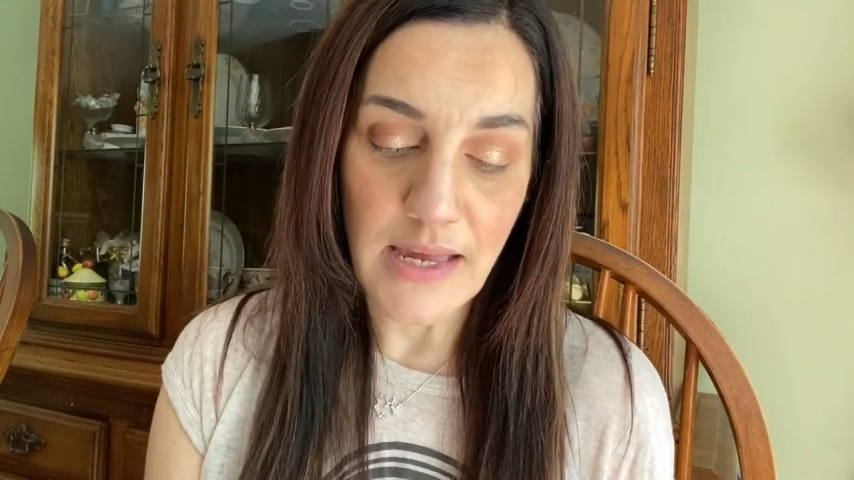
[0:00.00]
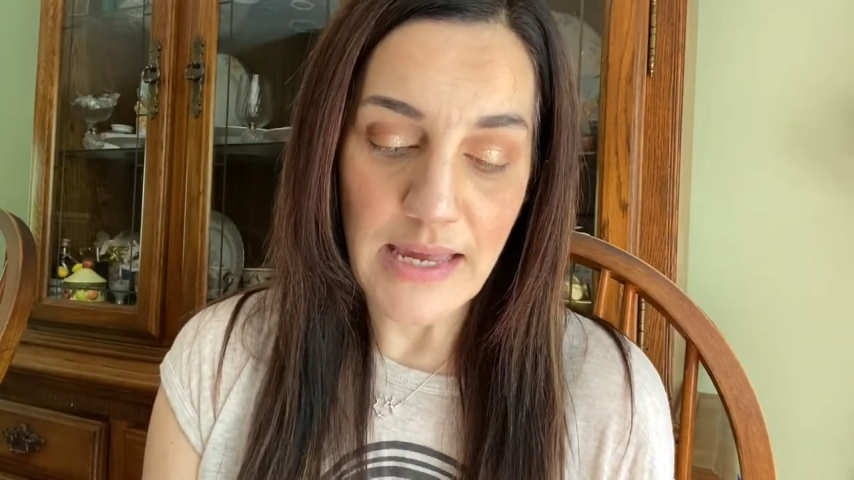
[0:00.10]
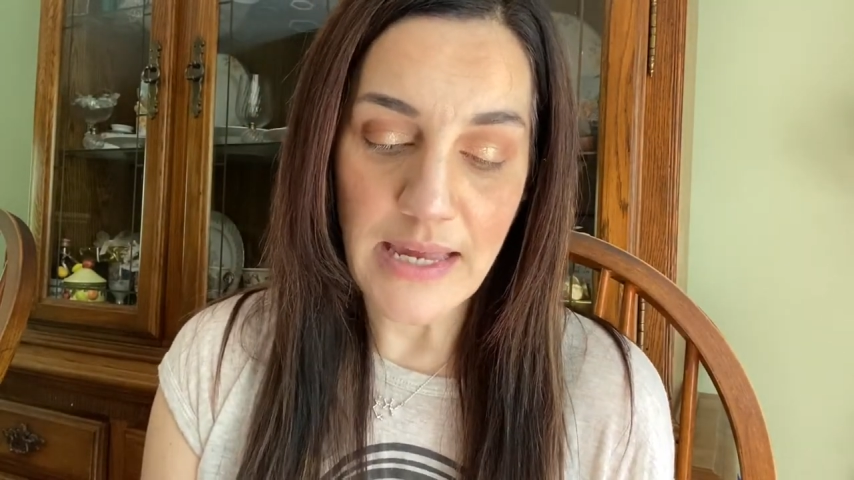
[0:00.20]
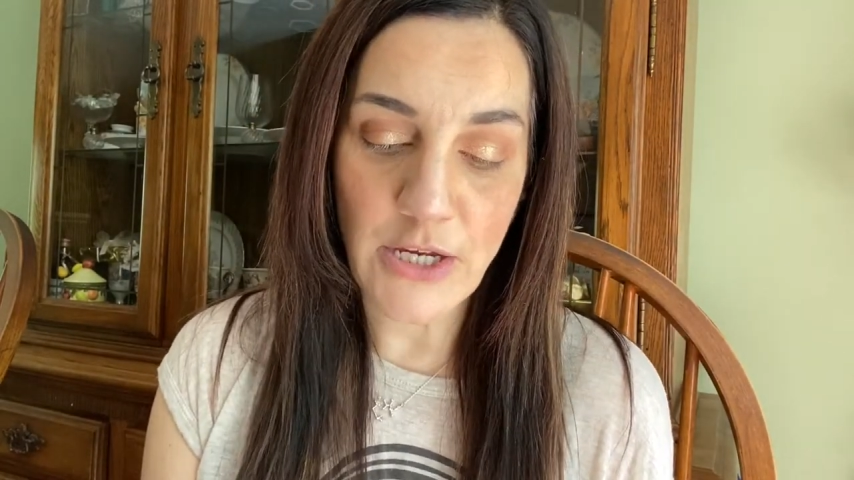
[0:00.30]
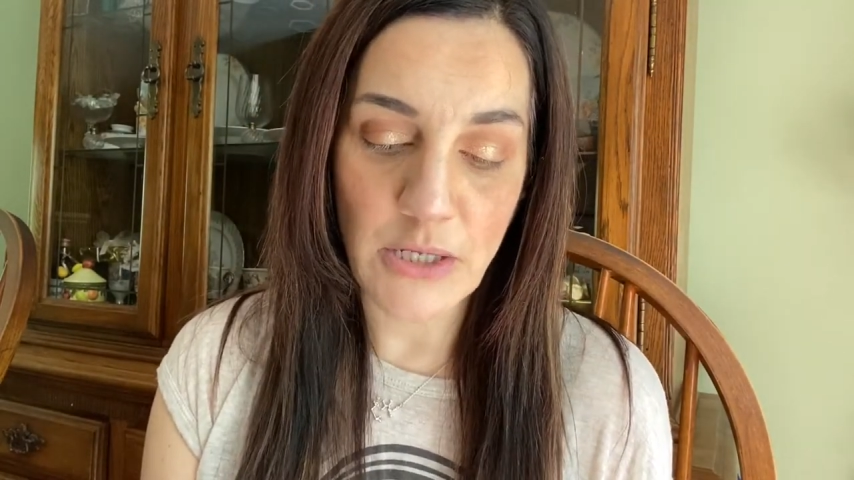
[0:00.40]

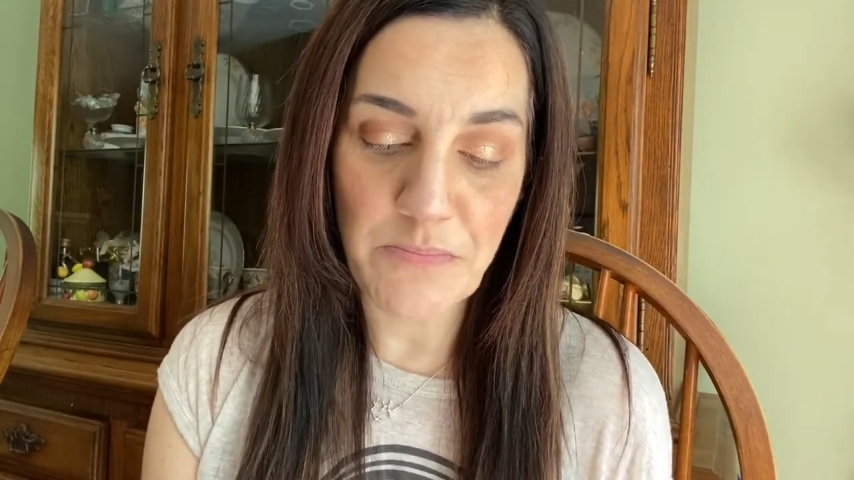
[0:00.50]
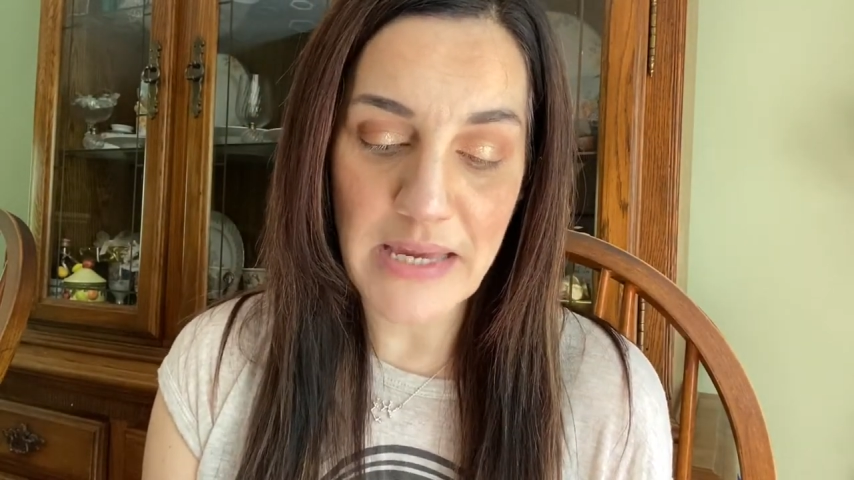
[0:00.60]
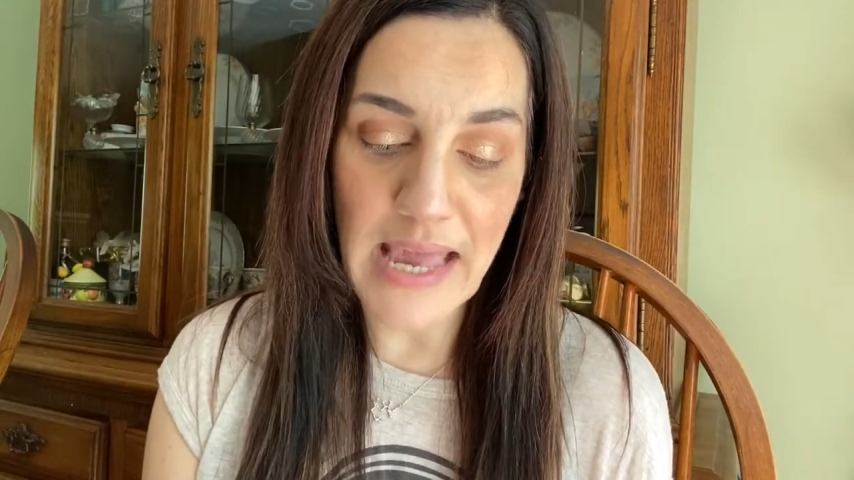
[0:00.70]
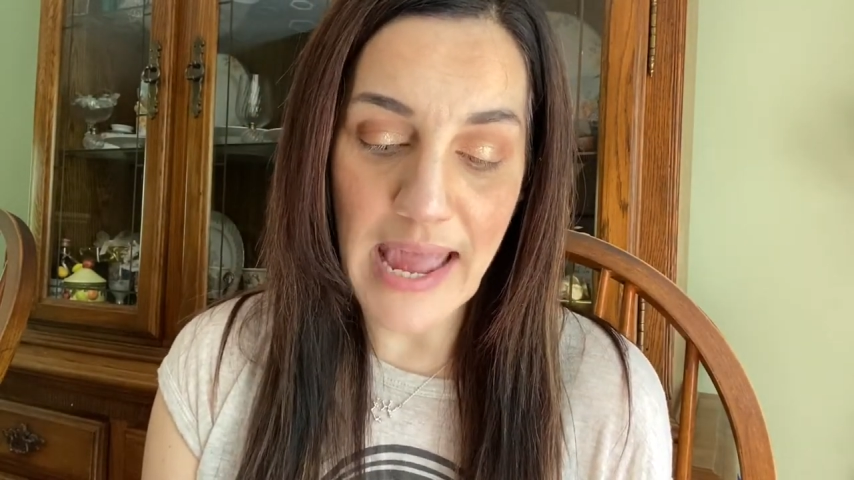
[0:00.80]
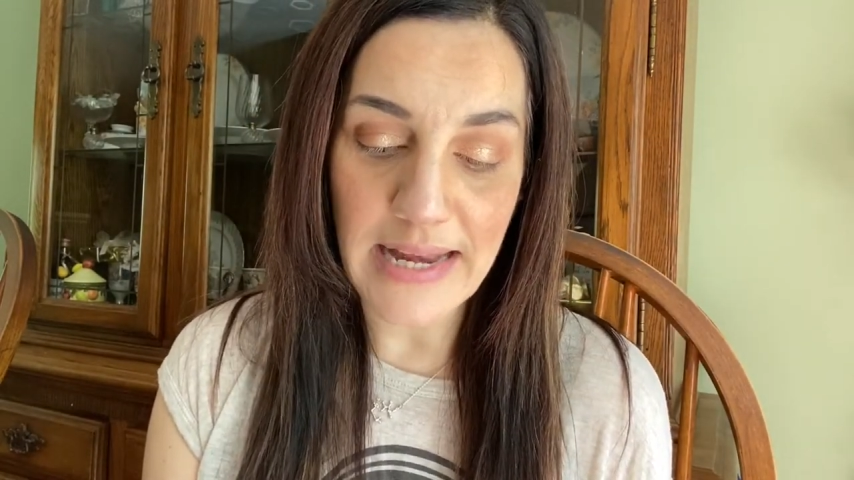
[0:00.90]
it could
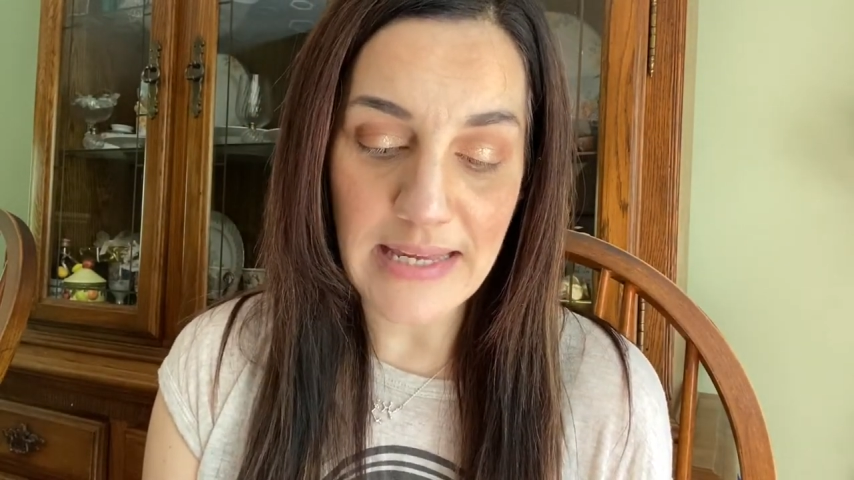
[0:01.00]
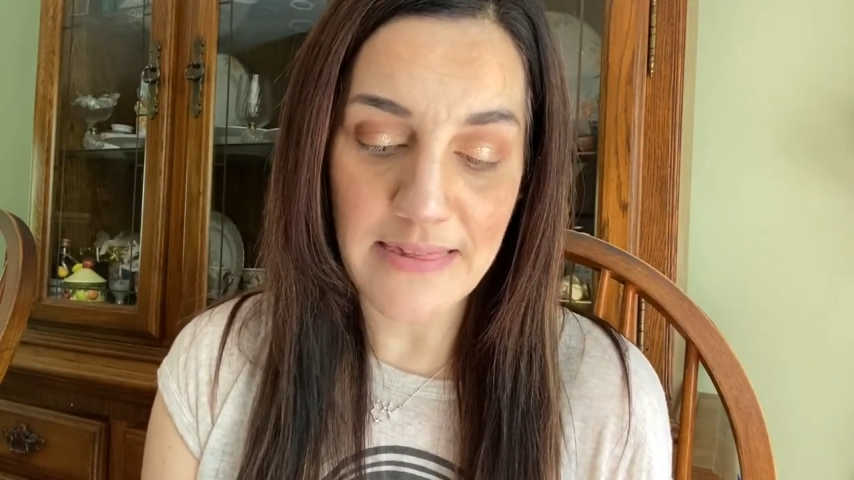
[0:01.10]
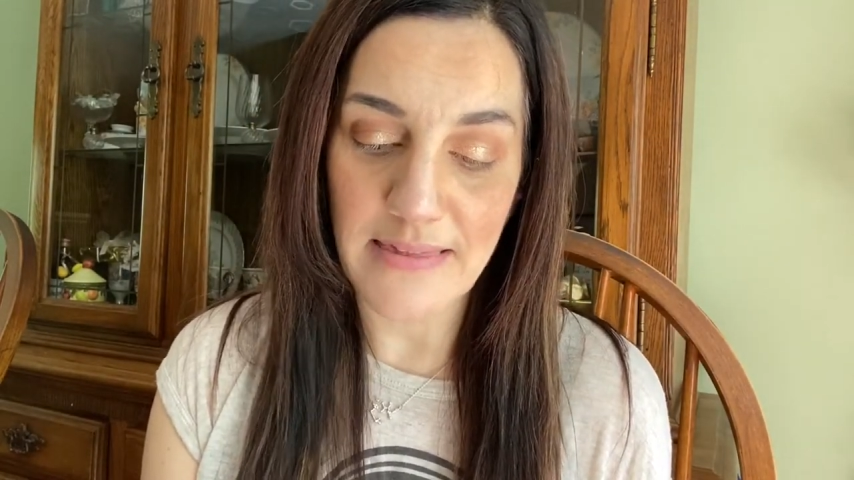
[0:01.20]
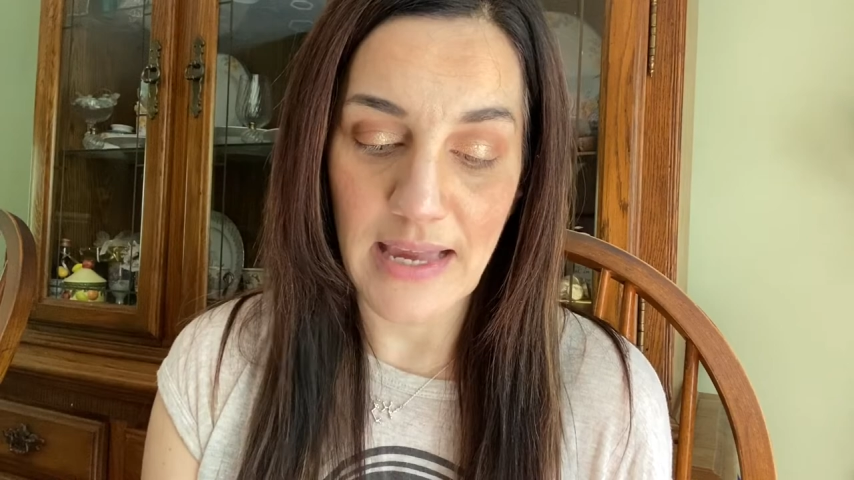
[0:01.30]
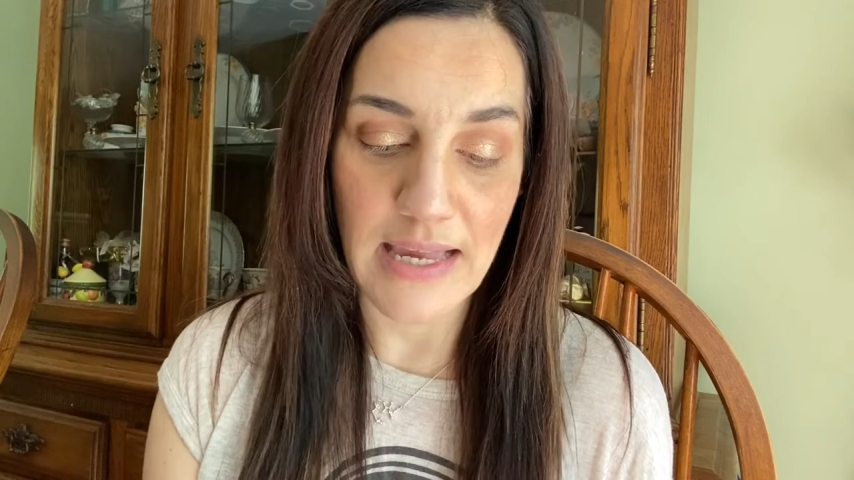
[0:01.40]
be
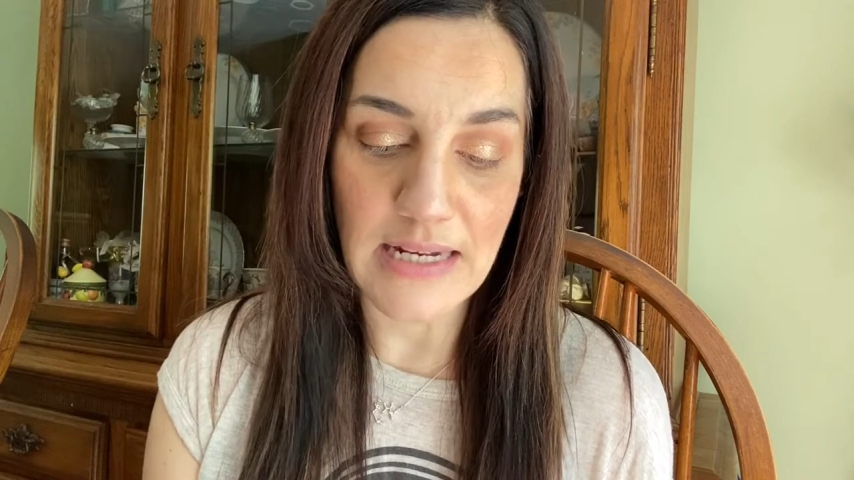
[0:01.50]
anything.